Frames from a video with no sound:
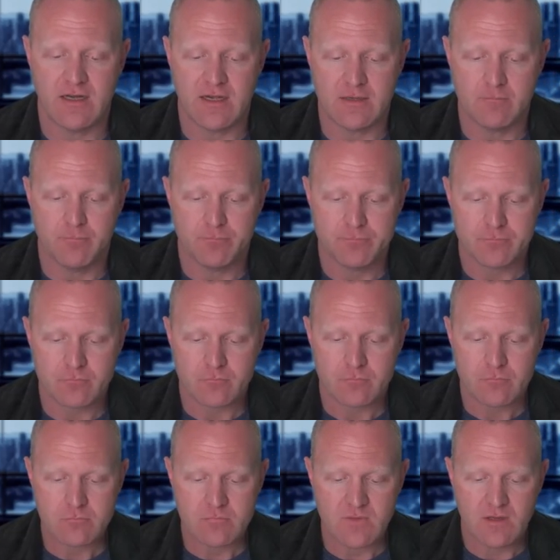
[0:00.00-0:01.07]
they're getting.
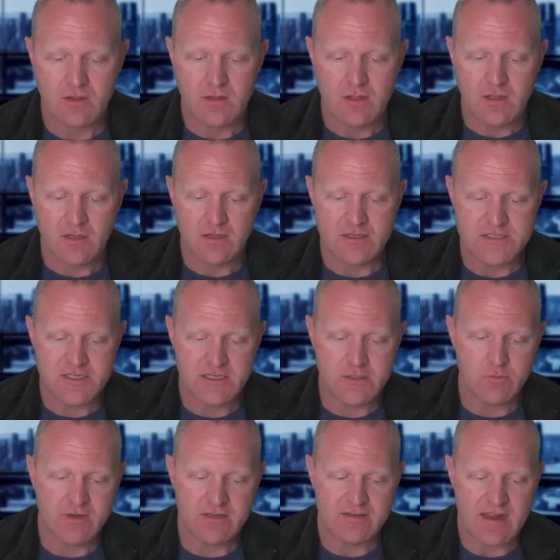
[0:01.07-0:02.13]

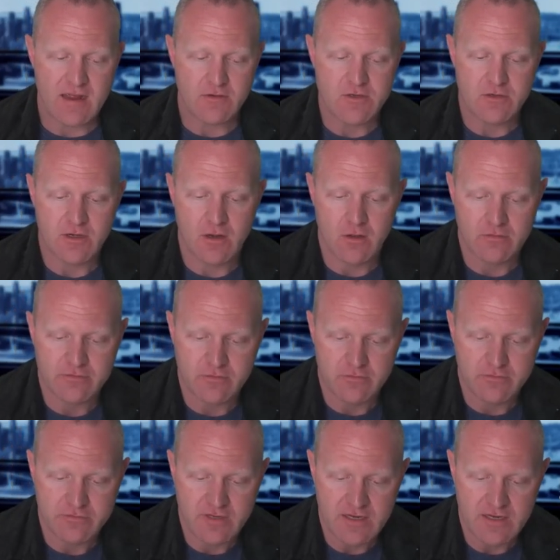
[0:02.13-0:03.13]
Continuing down, you can also